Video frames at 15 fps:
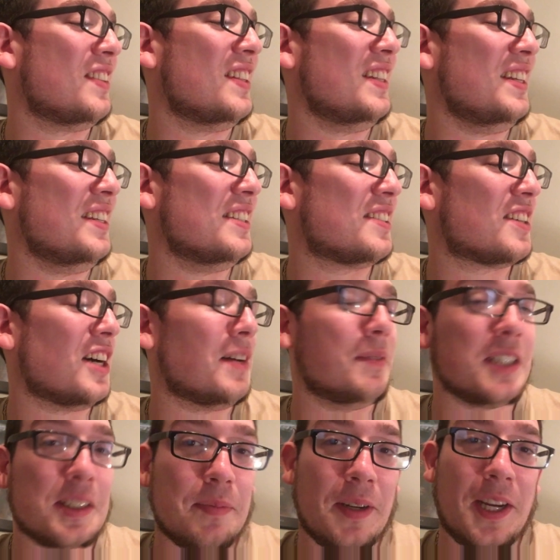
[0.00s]
these
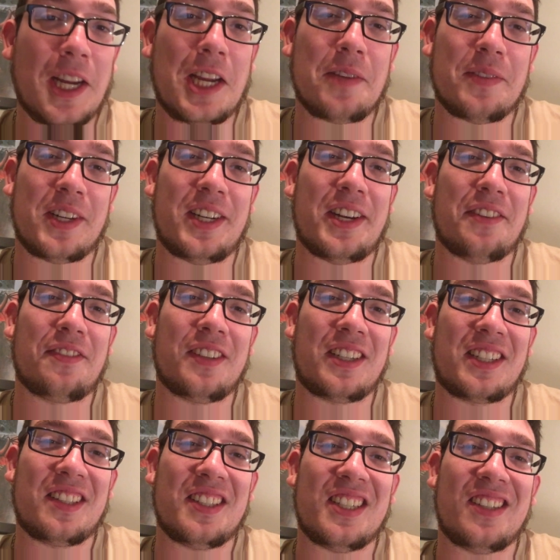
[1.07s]
comics became a
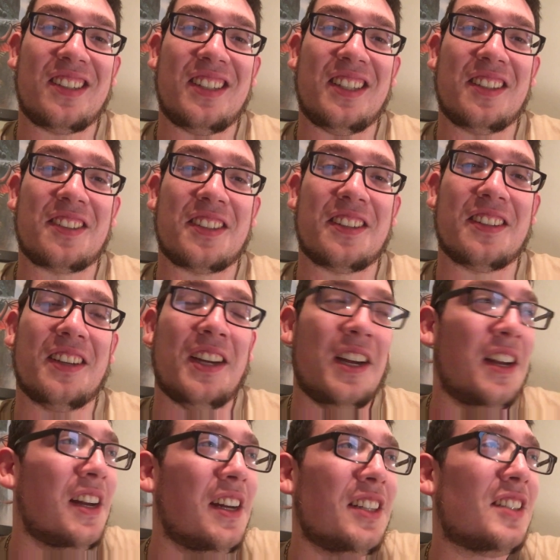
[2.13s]
Netflix series or
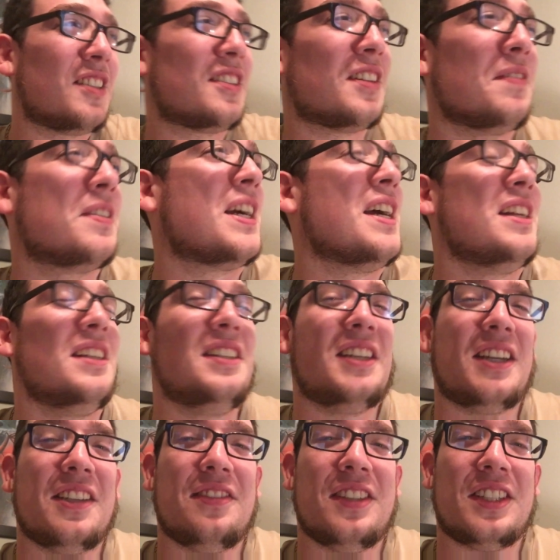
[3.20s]
just some kind of
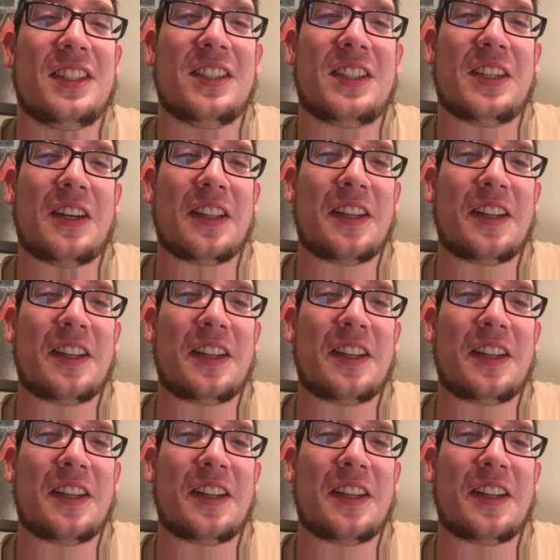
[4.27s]
television show.